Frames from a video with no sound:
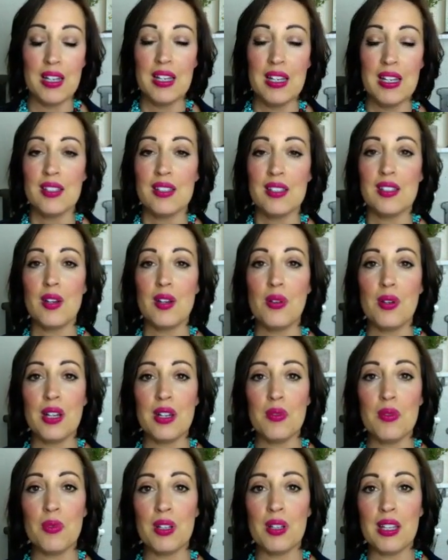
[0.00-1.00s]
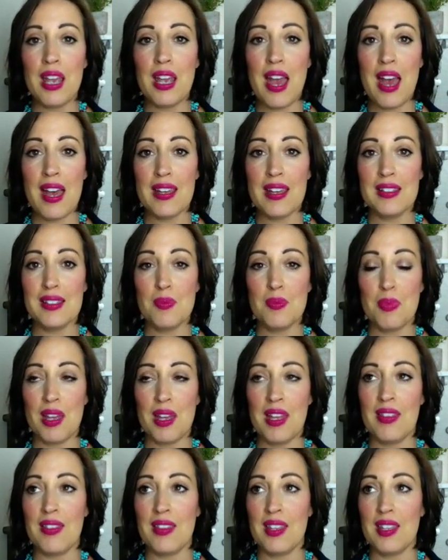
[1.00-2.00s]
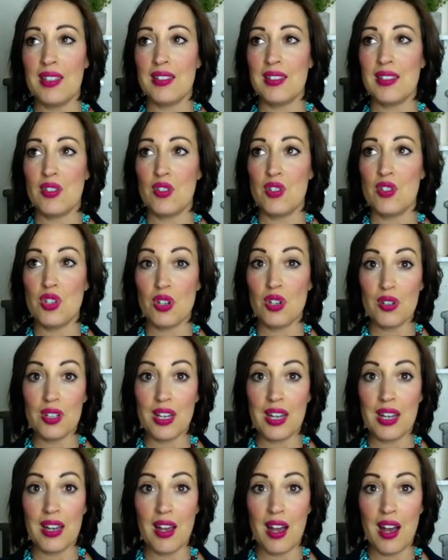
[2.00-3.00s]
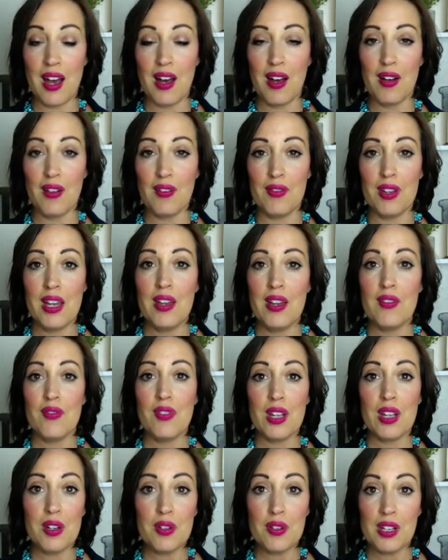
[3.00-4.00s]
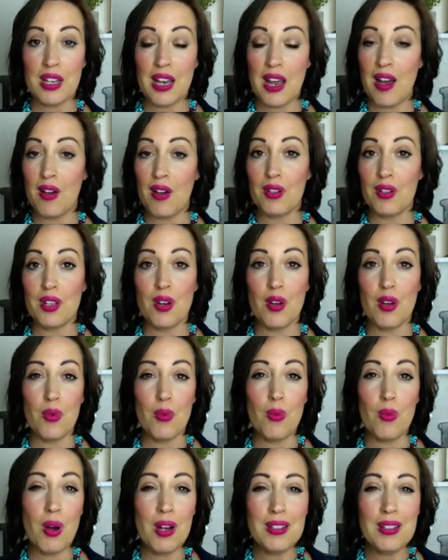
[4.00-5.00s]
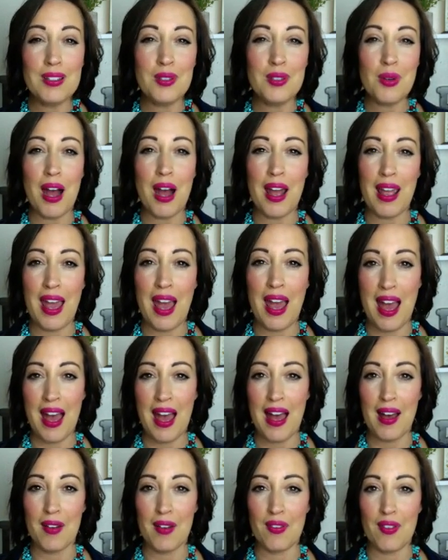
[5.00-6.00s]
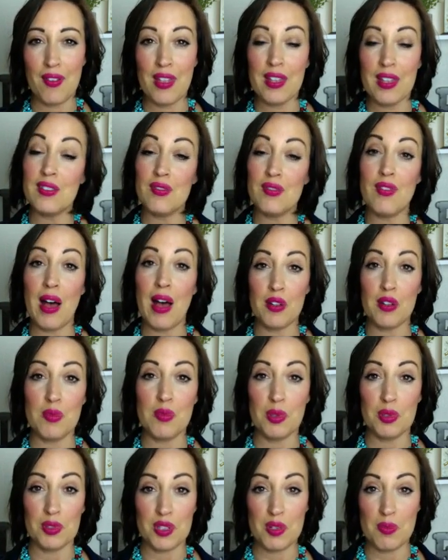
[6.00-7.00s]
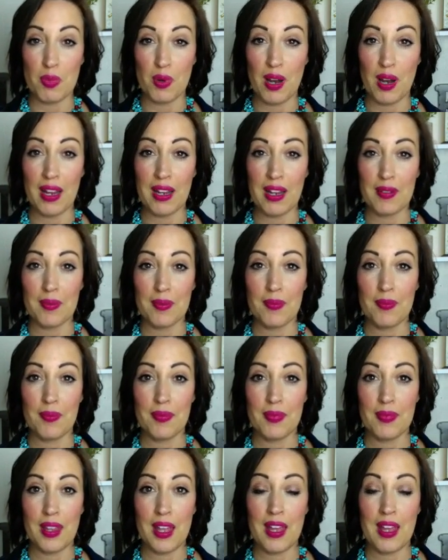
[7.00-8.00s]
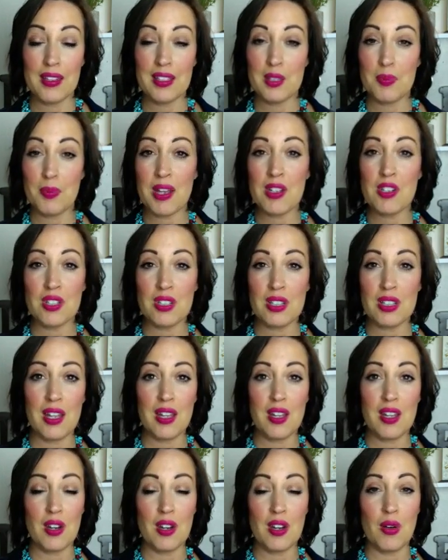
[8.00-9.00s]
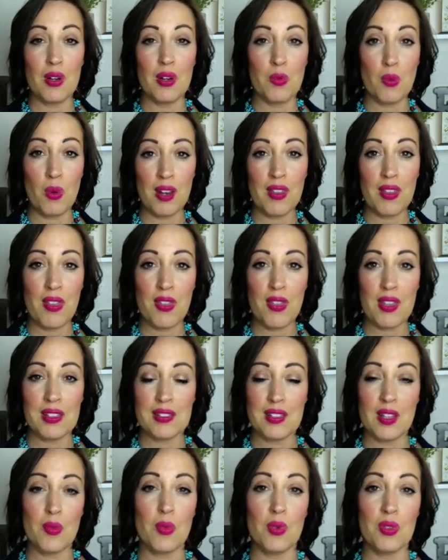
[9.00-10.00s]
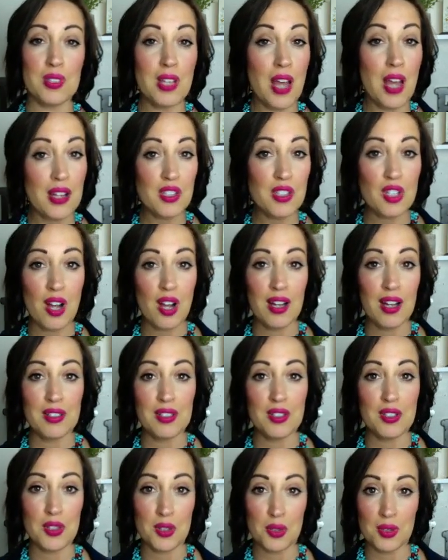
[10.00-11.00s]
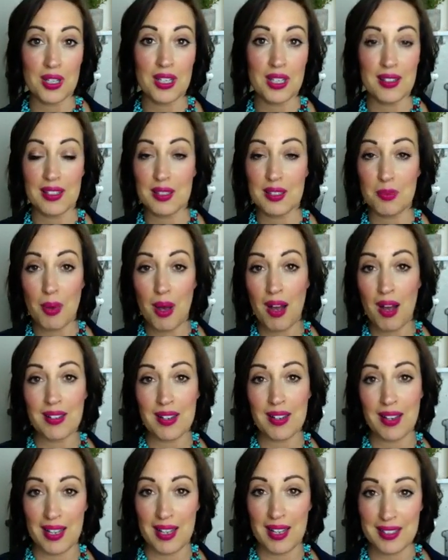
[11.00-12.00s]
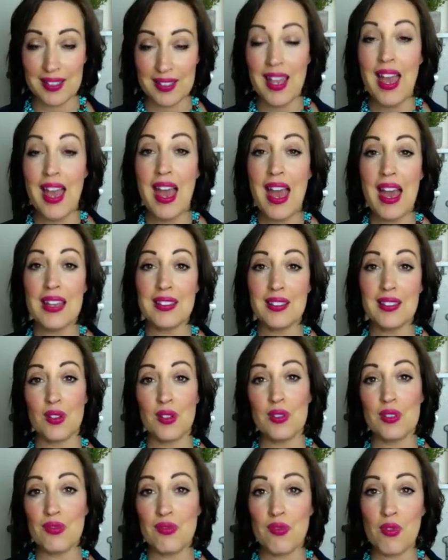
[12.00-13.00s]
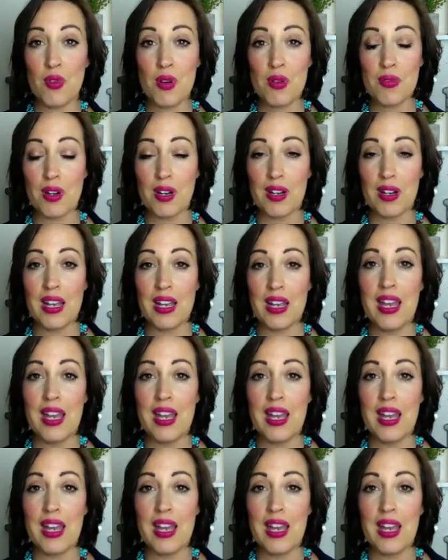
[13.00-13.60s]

So it really has been this journey of figuring out, what do I have that's valuable to bring? And especially, and one of the things that we'll touch on during this podcast as it goes forward